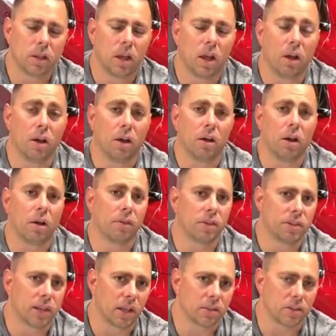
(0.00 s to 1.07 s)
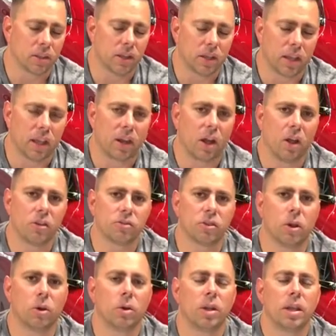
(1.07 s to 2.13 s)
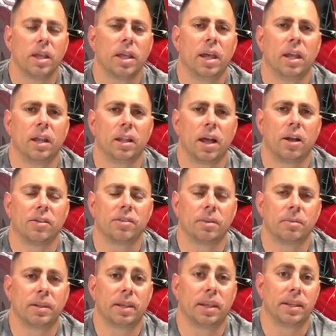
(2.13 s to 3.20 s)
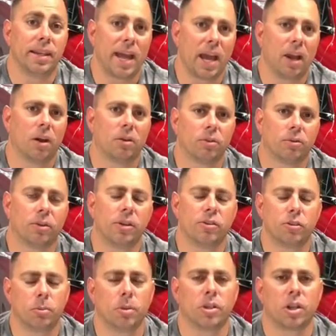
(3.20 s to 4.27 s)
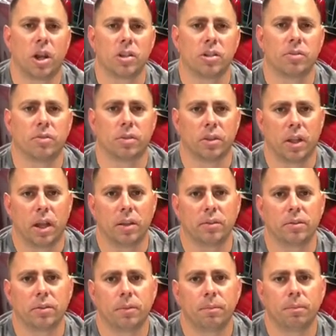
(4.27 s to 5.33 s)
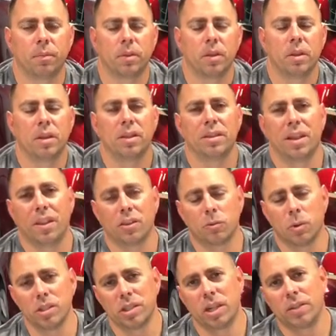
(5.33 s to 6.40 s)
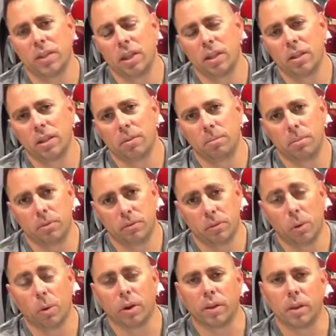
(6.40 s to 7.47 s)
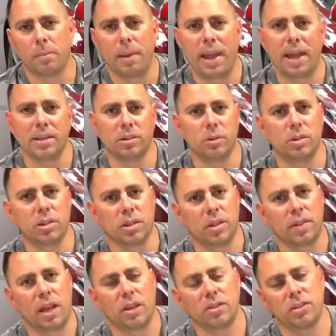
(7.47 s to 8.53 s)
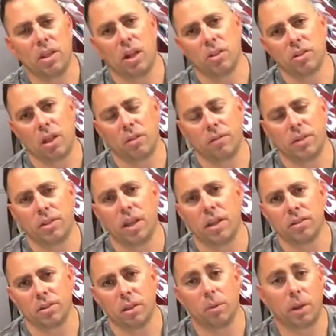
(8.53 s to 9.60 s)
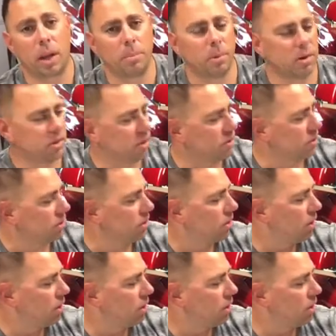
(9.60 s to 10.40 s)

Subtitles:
of their Tesla, and also it allows them to get now free supercharging for life. Now, this wasn't a thing before. In the past, it was just $1,000 off your Tesla. When I purchased